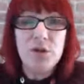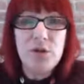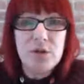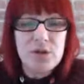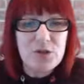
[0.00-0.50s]
who
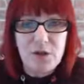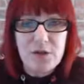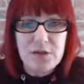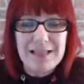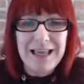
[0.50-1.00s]
your
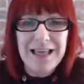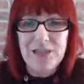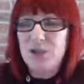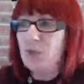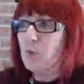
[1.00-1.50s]
strongest leg
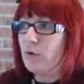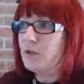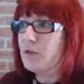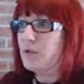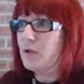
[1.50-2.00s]
is. You want
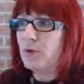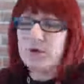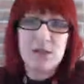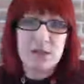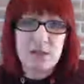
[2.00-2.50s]
to know who the
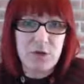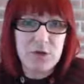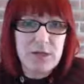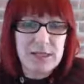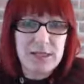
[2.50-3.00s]

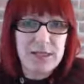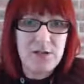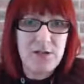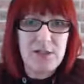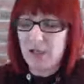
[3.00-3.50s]
strongest leader
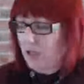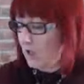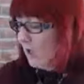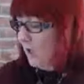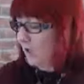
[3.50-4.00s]
is,
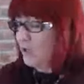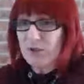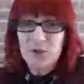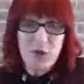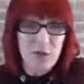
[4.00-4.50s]
and you want
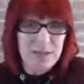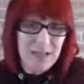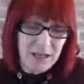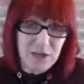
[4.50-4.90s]
to know who the second